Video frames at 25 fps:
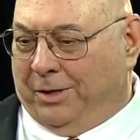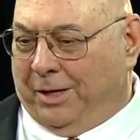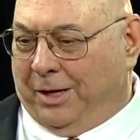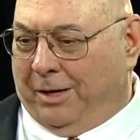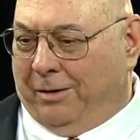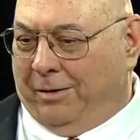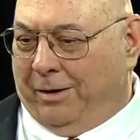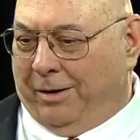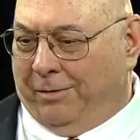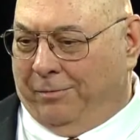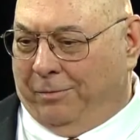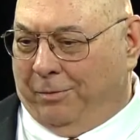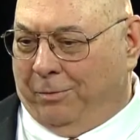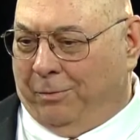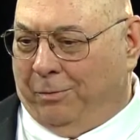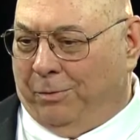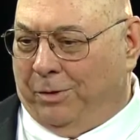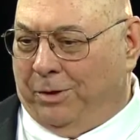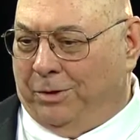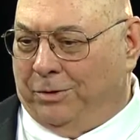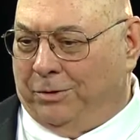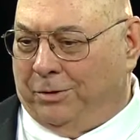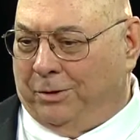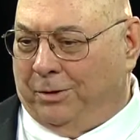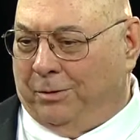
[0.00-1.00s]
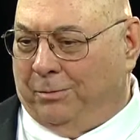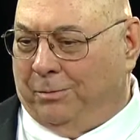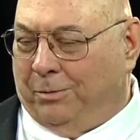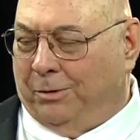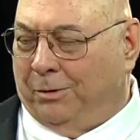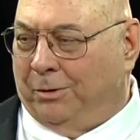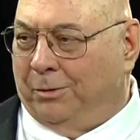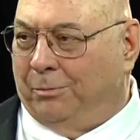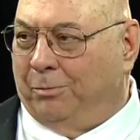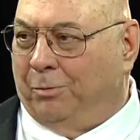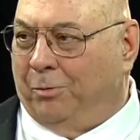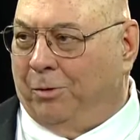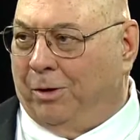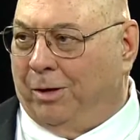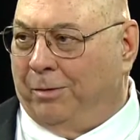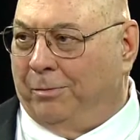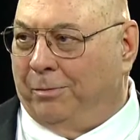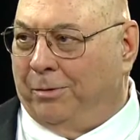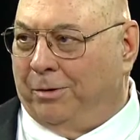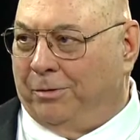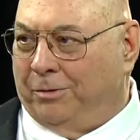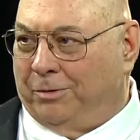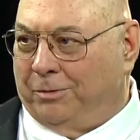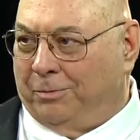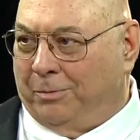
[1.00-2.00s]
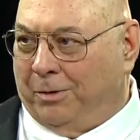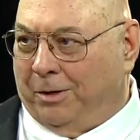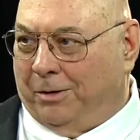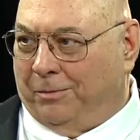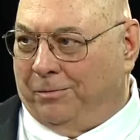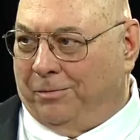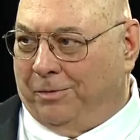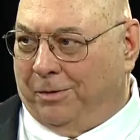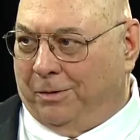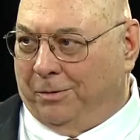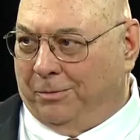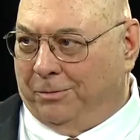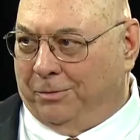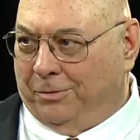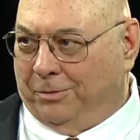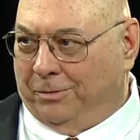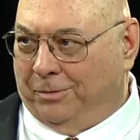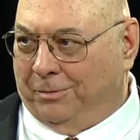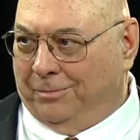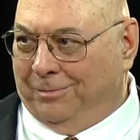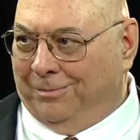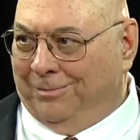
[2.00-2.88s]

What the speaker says: now have a reasonable deployment of smartphones.